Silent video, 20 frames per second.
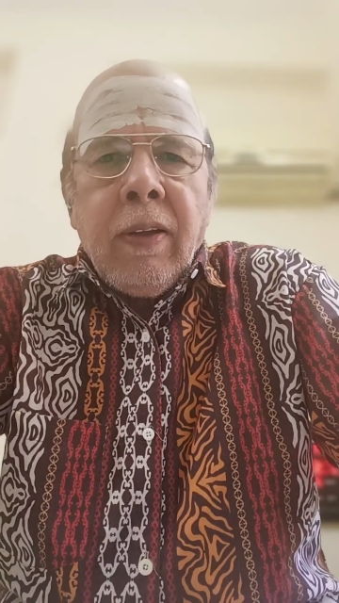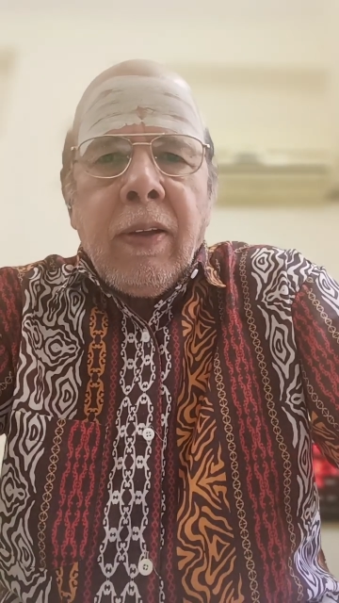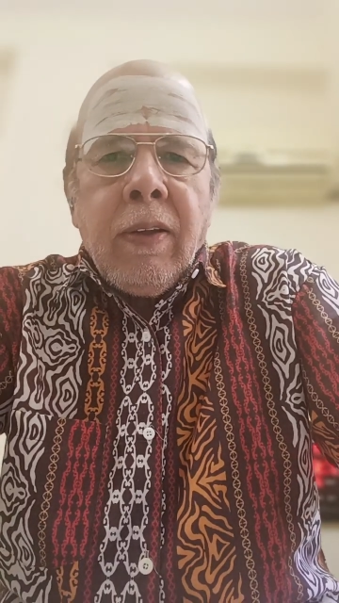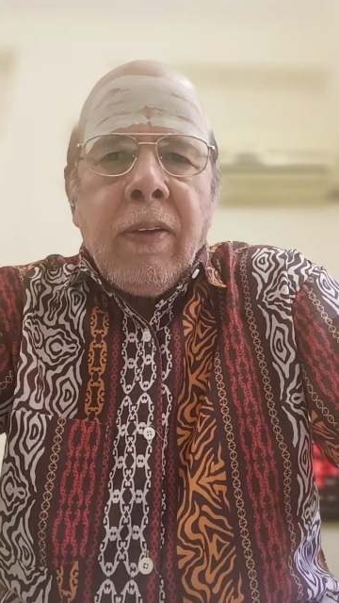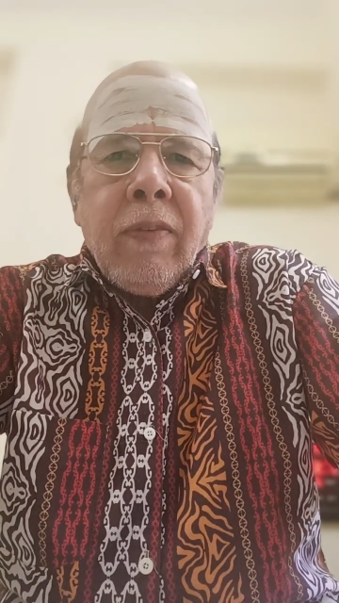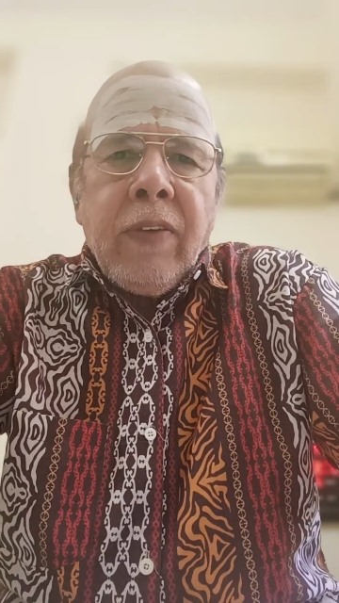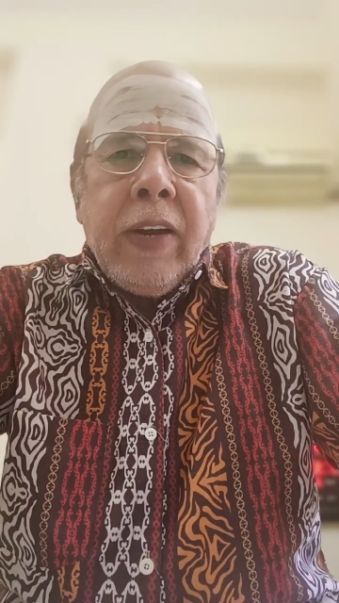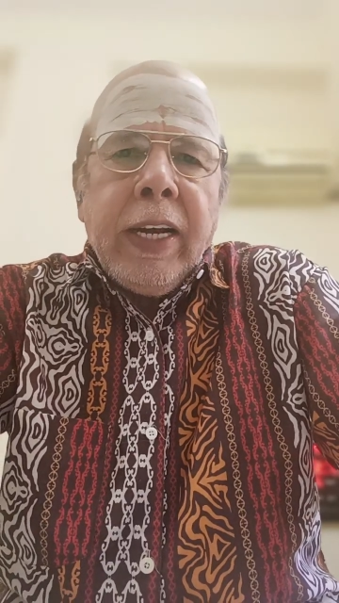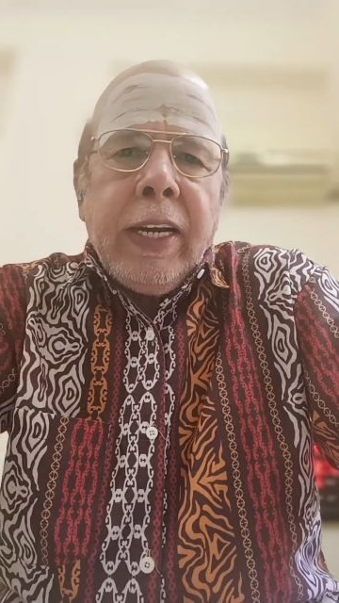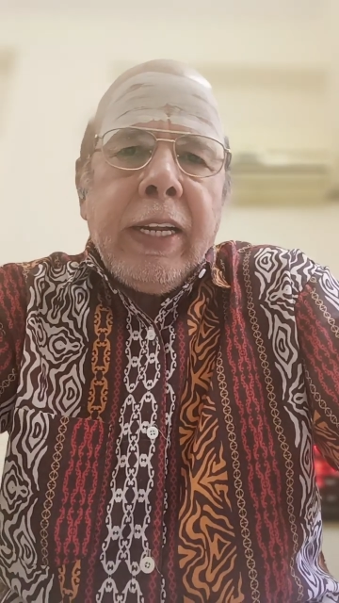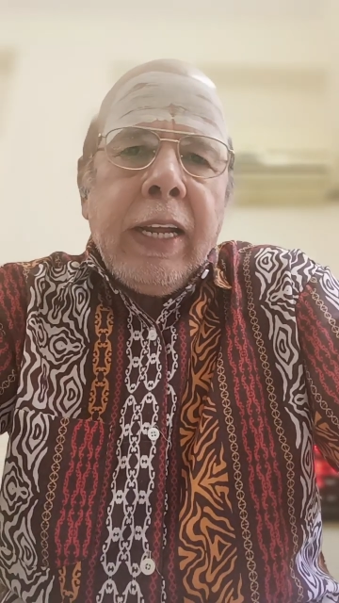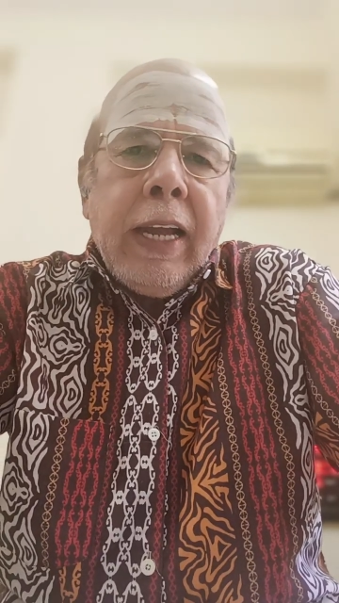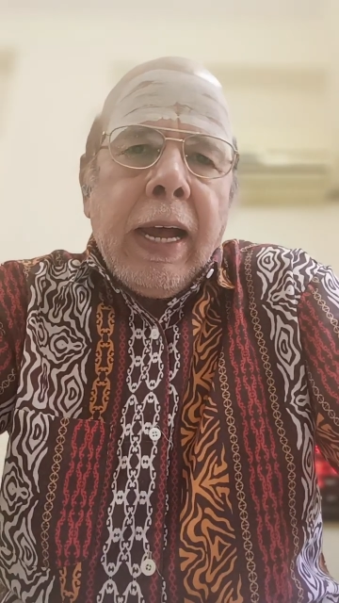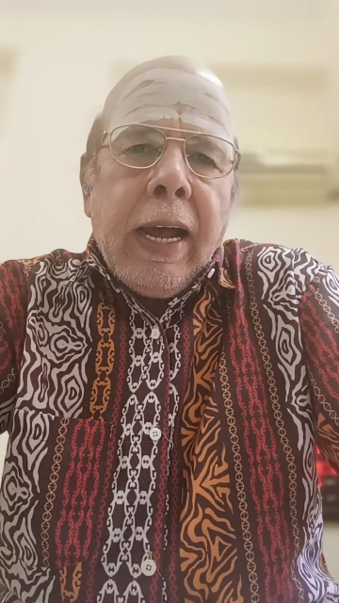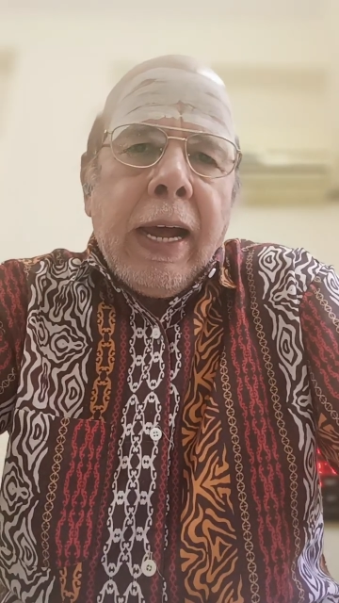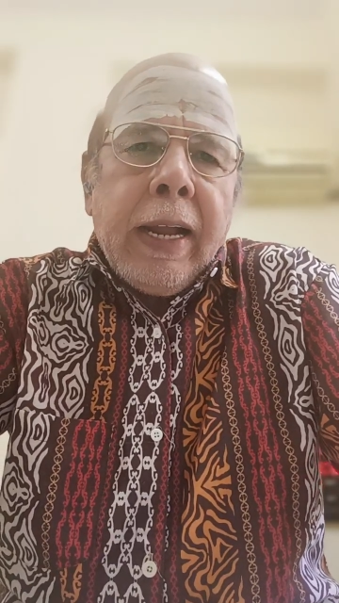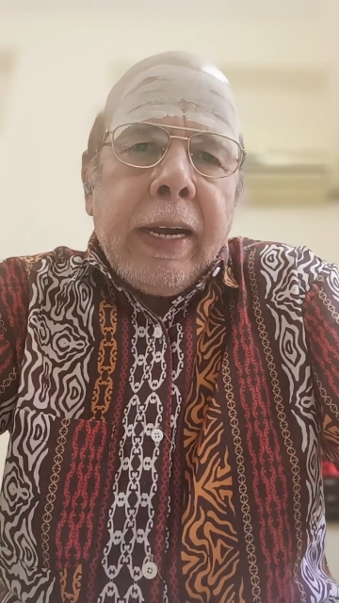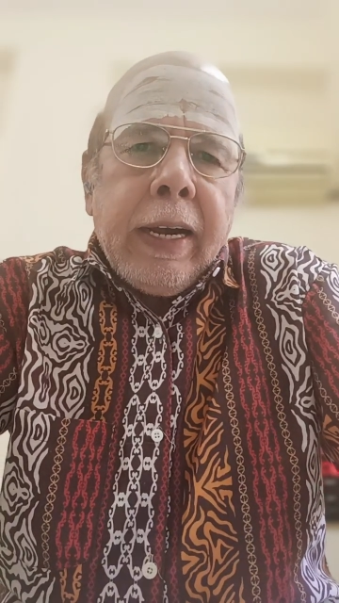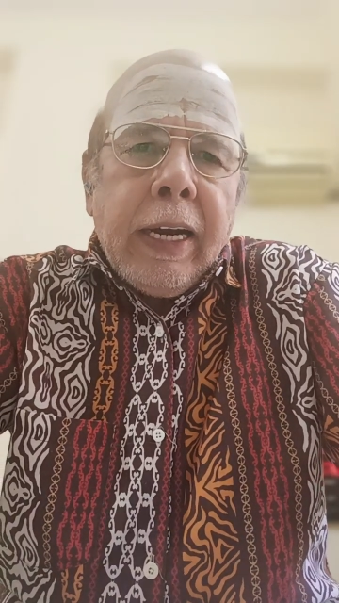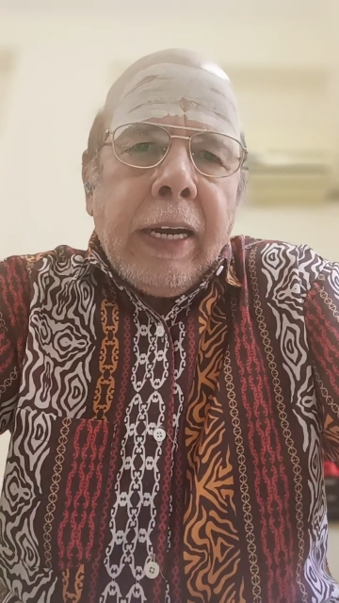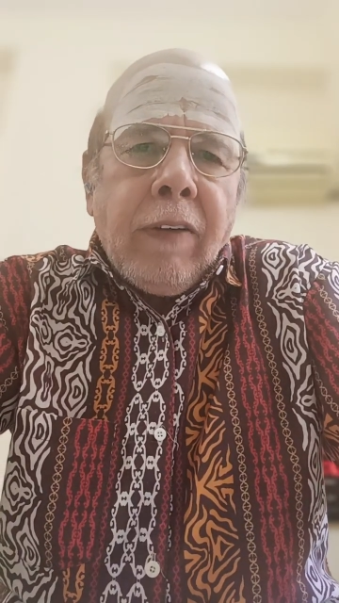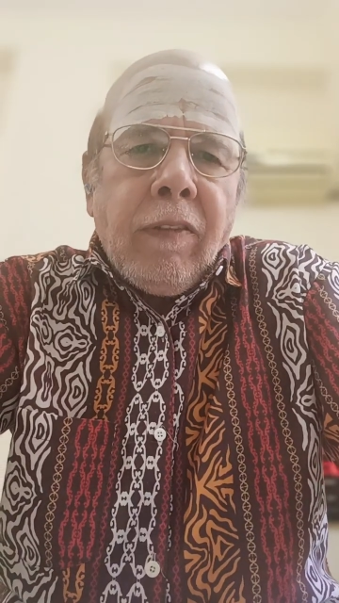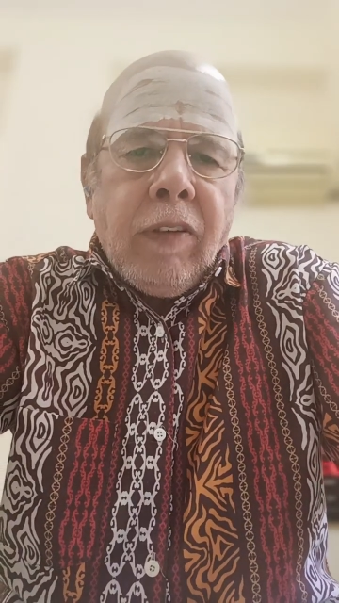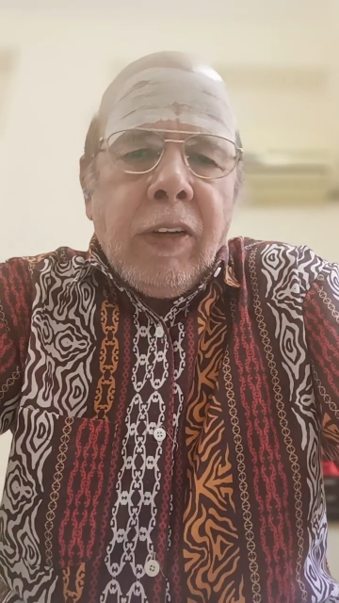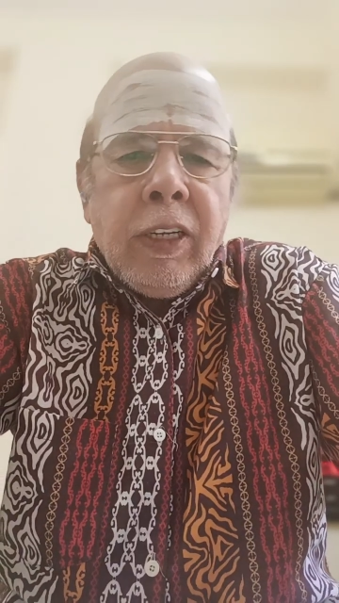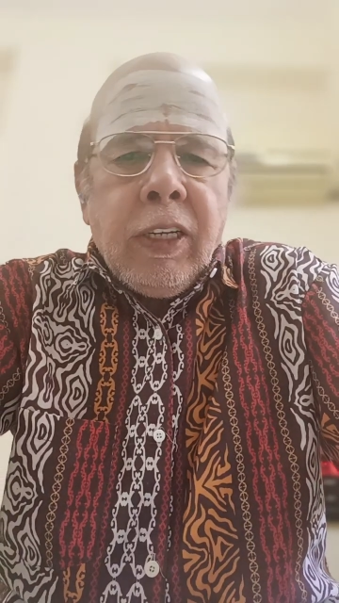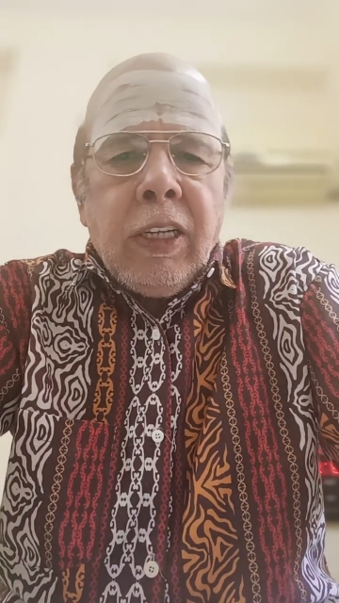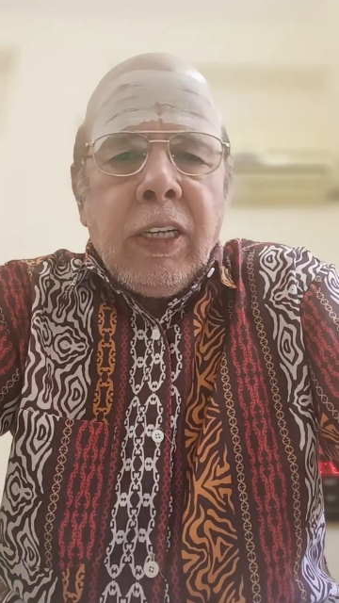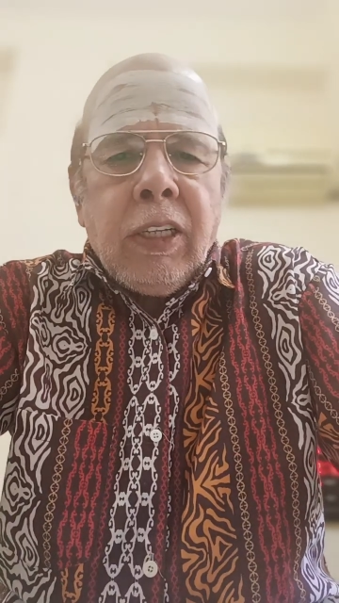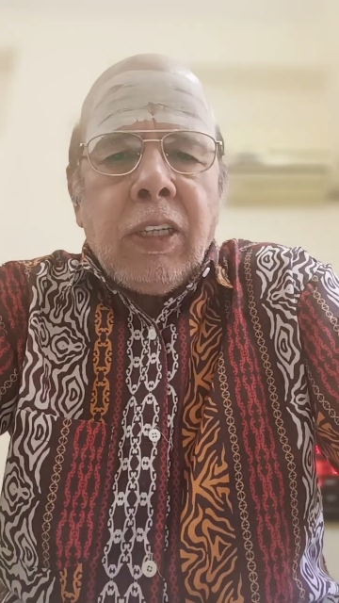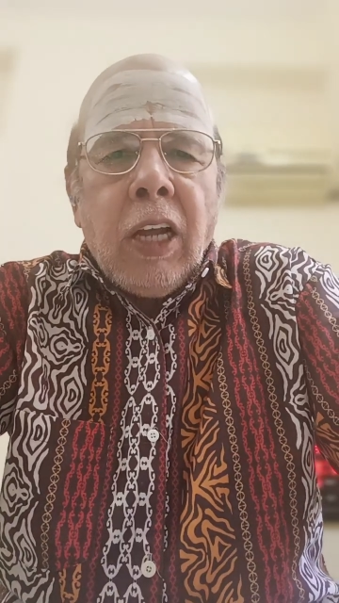When he arrived, he